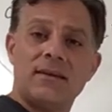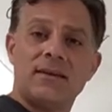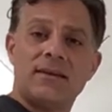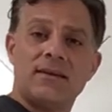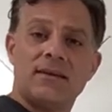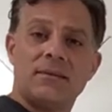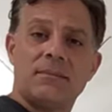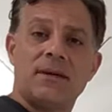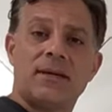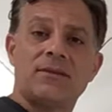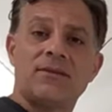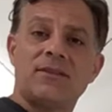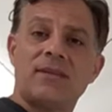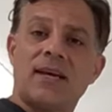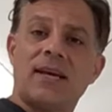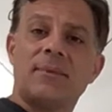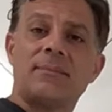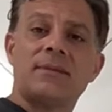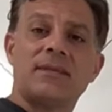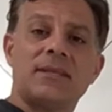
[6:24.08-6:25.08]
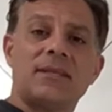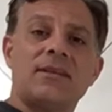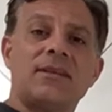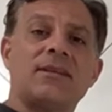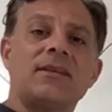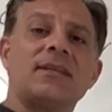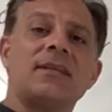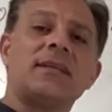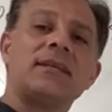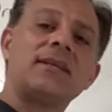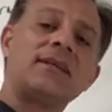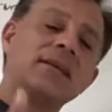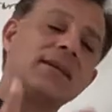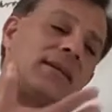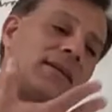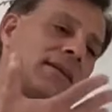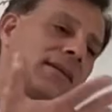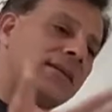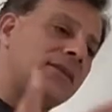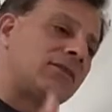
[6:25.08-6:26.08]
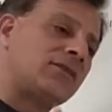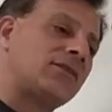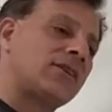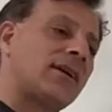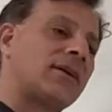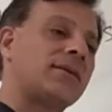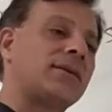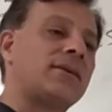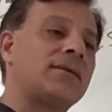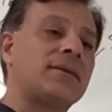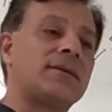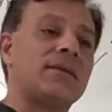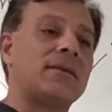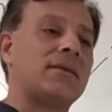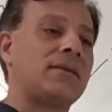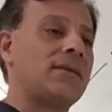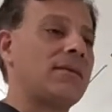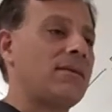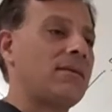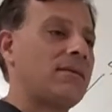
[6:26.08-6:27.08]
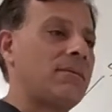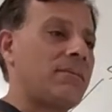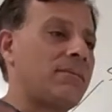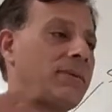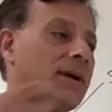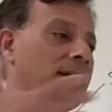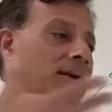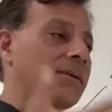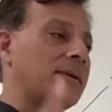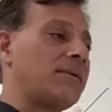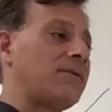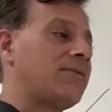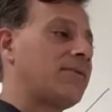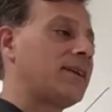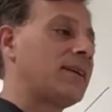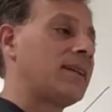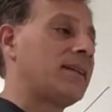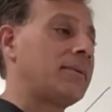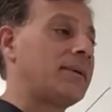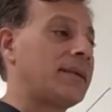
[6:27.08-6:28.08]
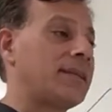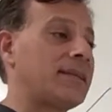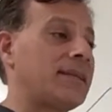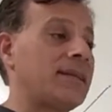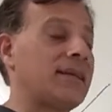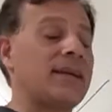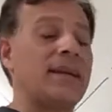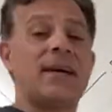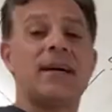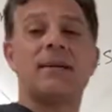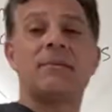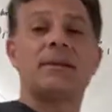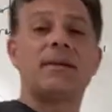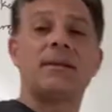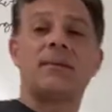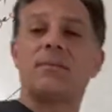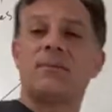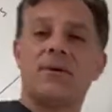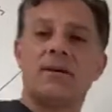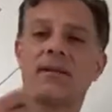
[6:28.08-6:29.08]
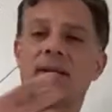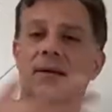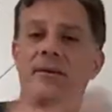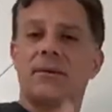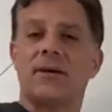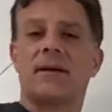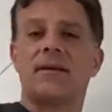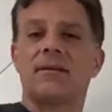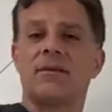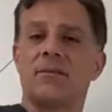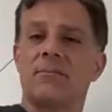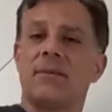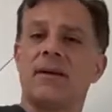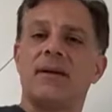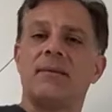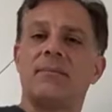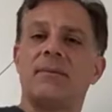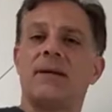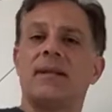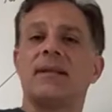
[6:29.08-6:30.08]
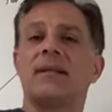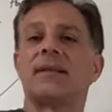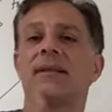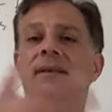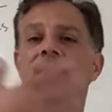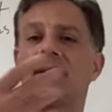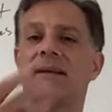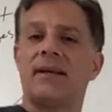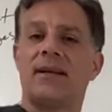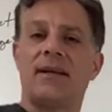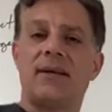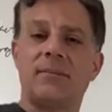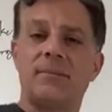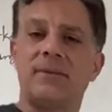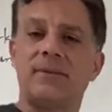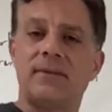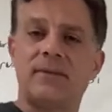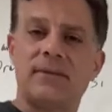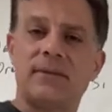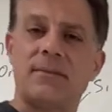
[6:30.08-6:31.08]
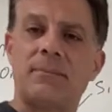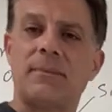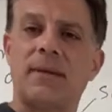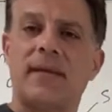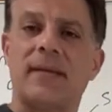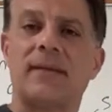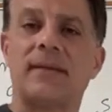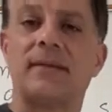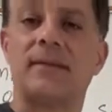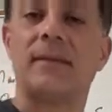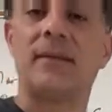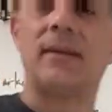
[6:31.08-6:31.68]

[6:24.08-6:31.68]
about job security in general. The better we feel about the economy, the more likely we are to spend money. That's going to help demand,